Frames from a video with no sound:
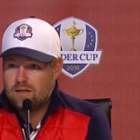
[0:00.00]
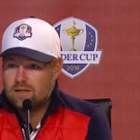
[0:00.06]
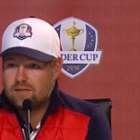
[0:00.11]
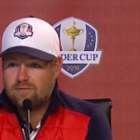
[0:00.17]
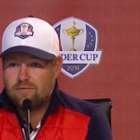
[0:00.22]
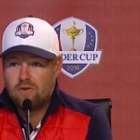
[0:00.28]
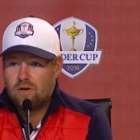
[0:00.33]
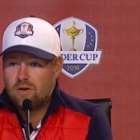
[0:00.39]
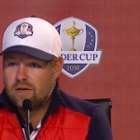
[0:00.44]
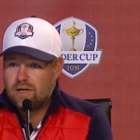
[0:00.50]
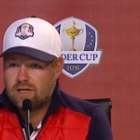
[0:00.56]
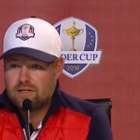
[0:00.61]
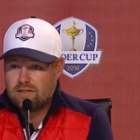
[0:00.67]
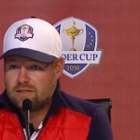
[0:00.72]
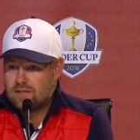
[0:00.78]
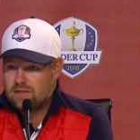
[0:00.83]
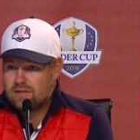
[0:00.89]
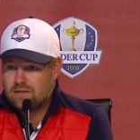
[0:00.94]
As far
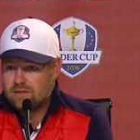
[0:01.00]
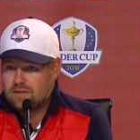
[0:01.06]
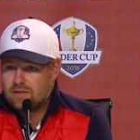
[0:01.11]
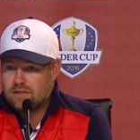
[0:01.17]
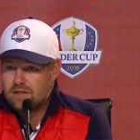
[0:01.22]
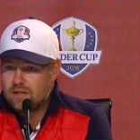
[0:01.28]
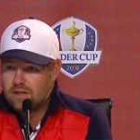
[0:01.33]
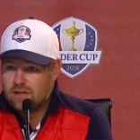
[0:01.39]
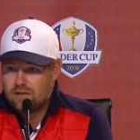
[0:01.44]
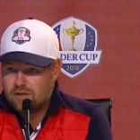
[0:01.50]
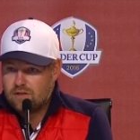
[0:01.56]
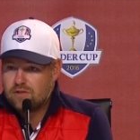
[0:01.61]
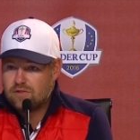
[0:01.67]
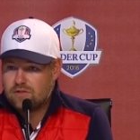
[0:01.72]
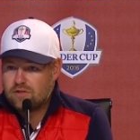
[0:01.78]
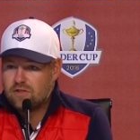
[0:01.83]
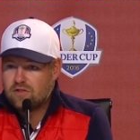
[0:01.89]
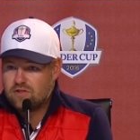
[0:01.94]
as just the
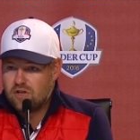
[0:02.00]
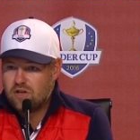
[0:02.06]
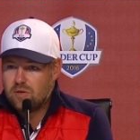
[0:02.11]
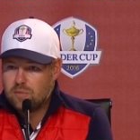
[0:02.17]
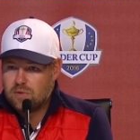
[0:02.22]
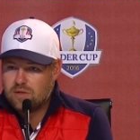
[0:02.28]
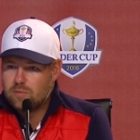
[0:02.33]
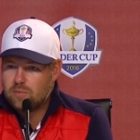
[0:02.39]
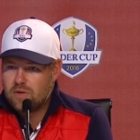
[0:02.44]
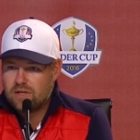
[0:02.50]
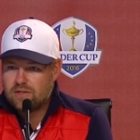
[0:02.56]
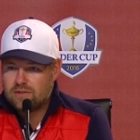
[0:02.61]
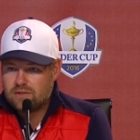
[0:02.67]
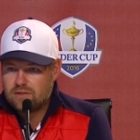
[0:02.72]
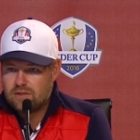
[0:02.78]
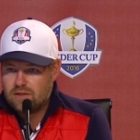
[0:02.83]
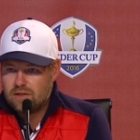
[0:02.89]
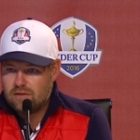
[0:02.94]
tournament, the
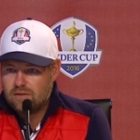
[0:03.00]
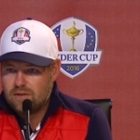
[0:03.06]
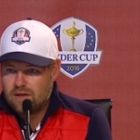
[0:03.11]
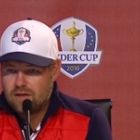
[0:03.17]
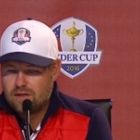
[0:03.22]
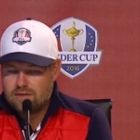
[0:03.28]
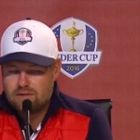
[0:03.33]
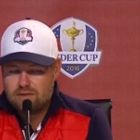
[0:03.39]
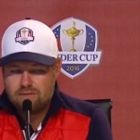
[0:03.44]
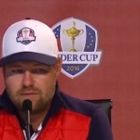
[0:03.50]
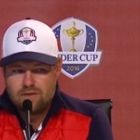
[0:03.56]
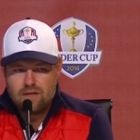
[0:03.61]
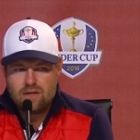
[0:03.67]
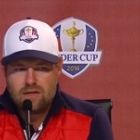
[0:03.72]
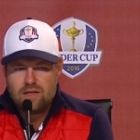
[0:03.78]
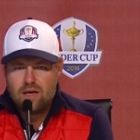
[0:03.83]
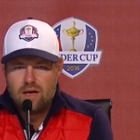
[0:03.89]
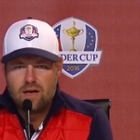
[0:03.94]
pressure, that kind of stuff.
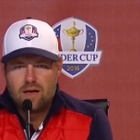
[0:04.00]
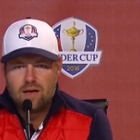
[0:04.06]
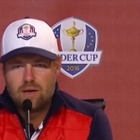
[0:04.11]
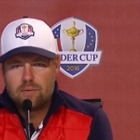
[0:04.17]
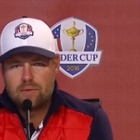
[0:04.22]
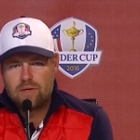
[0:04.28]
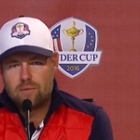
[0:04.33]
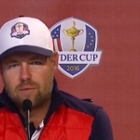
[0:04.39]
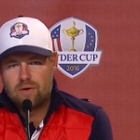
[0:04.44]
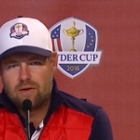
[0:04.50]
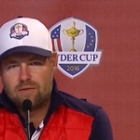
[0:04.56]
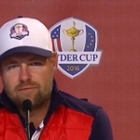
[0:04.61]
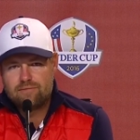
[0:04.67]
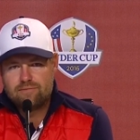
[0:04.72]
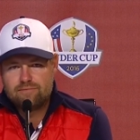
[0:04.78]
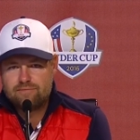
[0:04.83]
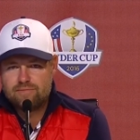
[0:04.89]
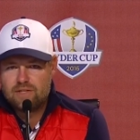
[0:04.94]
Yeah, I
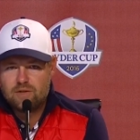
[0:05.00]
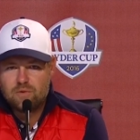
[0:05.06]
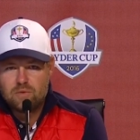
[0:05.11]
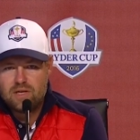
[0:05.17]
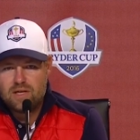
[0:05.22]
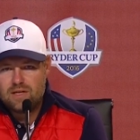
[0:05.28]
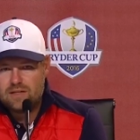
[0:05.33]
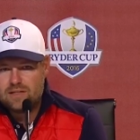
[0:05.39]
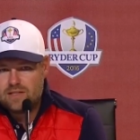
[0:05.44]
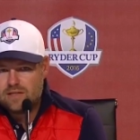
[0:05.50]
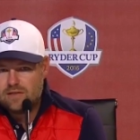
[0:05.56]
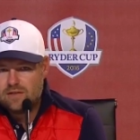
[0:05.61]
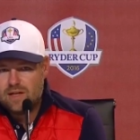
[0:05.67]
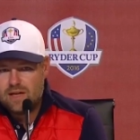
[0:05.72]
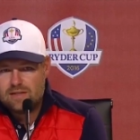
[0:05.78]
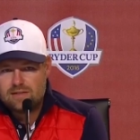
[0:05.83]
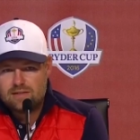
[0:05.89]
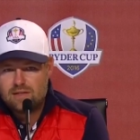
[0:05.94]
mean, we had a dinner
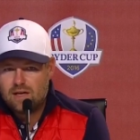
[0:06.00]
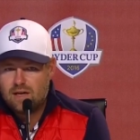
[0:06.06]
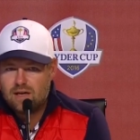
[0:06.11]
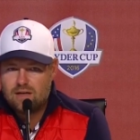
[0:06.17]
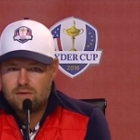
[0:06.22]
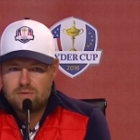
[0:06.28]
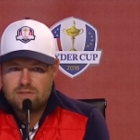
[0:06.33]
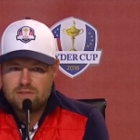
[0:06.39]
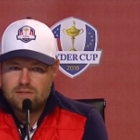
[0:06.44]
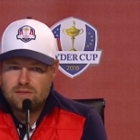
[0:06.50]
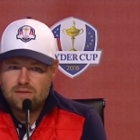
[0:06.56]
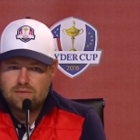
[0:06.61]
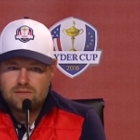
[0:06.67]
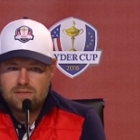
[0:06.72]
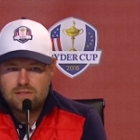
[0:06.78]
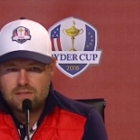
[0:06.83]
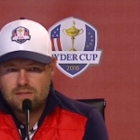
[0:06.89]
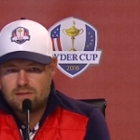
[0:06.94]
last night. I was
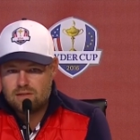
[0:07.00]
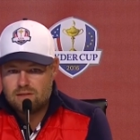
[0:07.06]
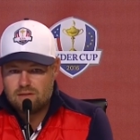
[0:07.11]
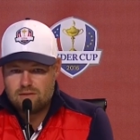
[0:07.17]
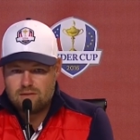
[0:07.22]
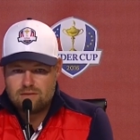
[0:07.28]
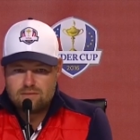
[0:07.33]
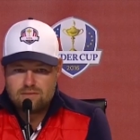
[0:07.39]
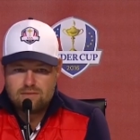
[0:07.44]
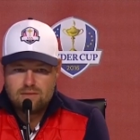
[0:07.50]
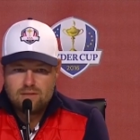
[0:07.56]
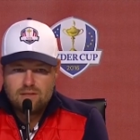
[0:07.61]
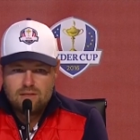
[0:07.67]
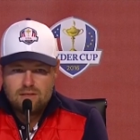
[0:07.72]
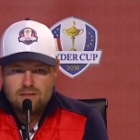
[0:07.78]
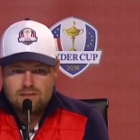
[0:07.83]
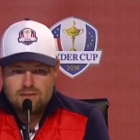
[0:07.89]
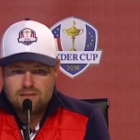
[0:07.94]
sitting
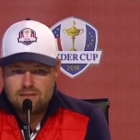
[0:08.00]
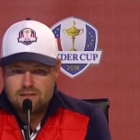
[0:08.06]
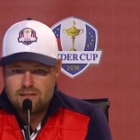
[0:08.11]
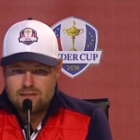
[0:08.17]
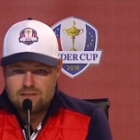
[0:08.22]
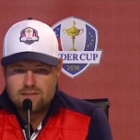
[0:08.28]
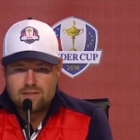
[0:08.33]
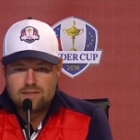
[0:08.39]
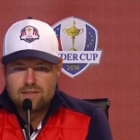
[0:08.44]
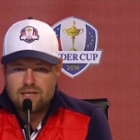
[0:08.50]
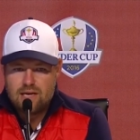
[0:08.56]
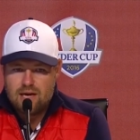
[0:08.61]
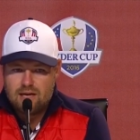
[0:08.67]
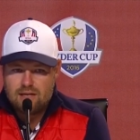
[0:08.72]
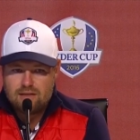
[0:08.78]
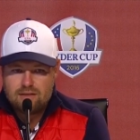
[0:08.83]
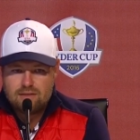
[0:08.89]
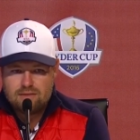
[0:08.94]
next to
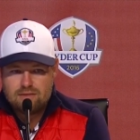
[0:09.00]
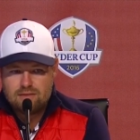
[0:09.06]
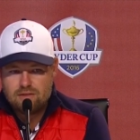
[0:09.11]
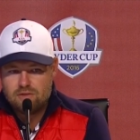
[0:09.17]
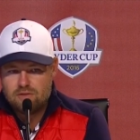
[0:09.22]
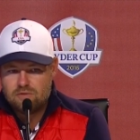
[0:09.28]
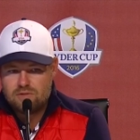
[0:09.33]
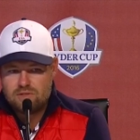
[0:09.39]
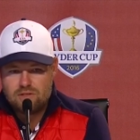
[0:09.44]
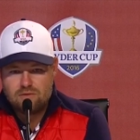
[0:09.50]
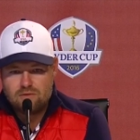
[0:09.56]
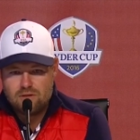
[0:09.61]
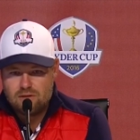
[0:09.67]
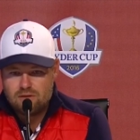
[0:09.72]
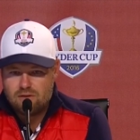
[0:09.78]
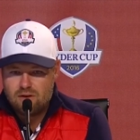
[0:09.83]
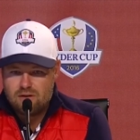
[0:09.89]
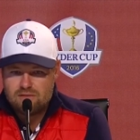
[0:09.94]
Zach. Sitting
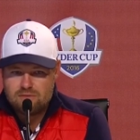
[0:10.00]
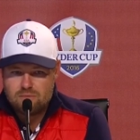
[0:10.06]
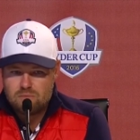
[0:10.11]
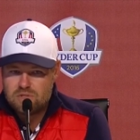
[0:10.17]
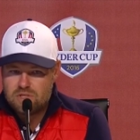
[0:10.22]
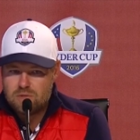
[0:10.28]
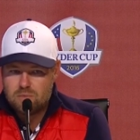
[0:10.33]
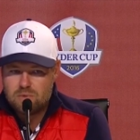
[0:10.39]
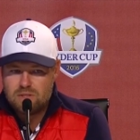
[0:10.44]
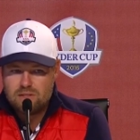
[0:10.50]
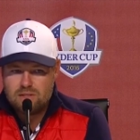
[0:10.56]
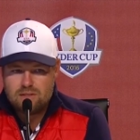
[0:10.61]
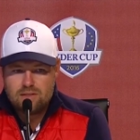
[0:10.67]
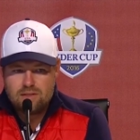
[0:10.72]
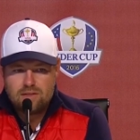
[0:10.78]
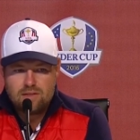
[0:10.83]
right across from Jimmy.